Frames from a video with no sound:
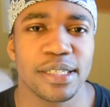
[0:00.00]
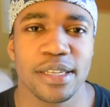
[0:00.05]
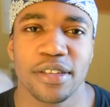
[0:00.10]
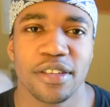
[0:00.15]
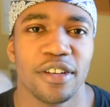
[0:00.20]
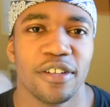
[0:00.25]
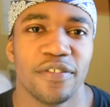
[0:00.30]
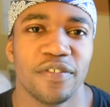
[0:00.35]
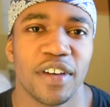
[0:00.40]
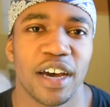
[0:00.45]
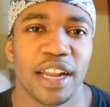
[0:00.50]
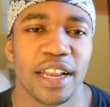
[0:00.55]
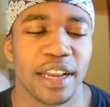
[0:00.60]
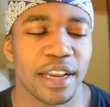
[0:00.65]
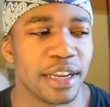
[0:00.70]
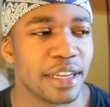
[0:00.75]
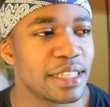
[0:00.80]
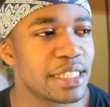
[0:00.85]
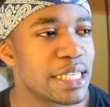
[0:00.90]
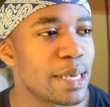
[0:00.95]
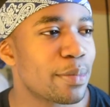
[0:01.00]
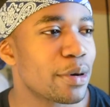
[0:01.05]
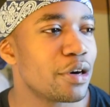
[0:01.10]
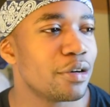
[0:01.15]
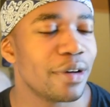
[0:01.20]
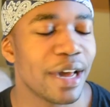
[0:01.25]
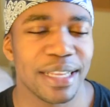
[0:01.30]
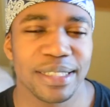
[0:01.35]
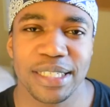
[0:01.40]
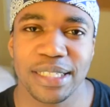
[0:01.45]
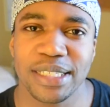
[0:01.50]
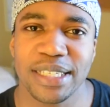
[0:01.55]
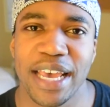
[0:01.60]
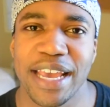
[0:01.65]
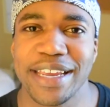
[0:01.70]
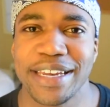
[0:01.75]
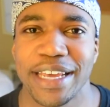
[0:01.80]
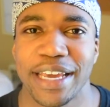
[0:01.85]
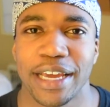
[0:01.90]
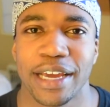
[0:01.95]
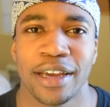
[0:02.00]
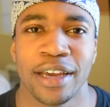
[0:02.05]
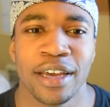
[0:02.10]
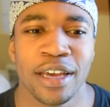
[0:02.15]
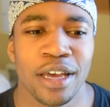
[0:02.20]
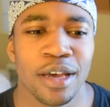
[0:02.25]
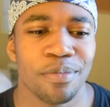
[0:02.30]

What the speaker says: isn't your fun, typical entertaining,